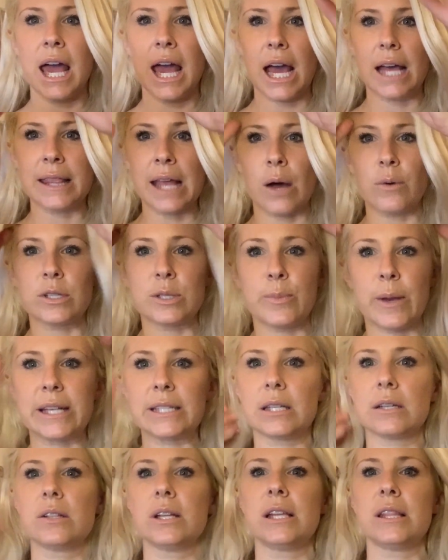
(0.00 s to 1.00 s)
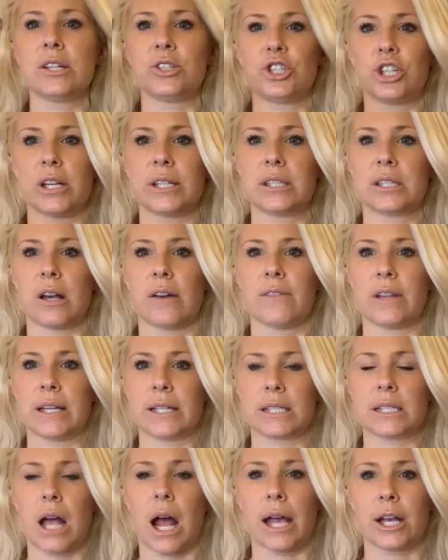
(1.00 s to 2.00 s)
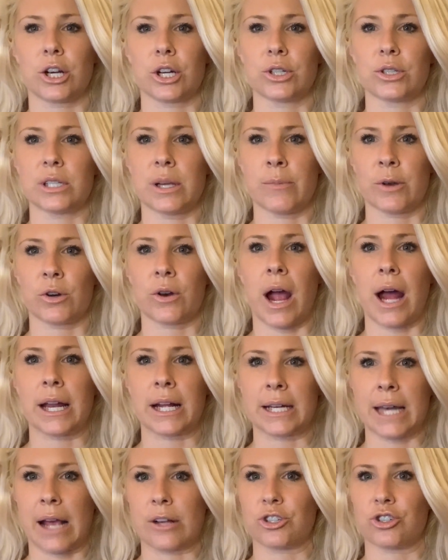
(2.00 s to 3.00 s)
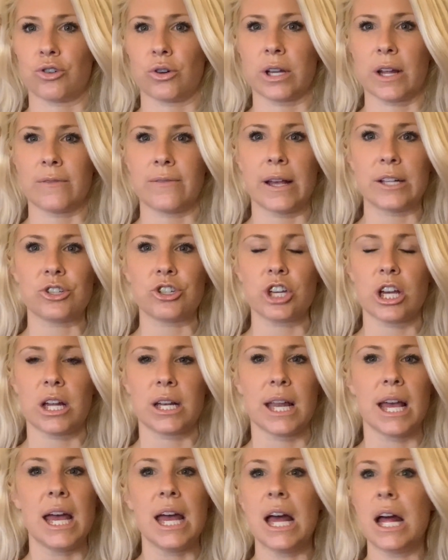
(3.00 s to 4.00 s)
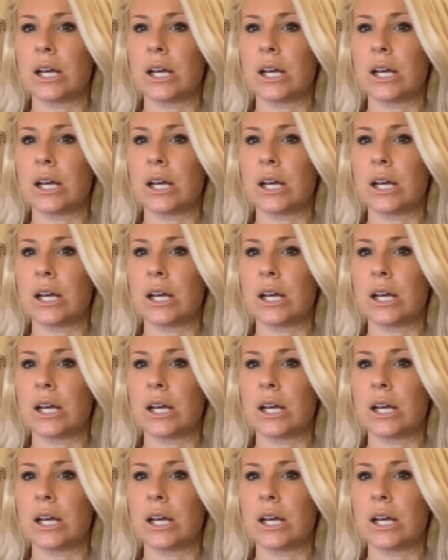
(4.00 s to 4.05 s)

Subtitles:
And that was basically the gist of the entire Democratic National Convention.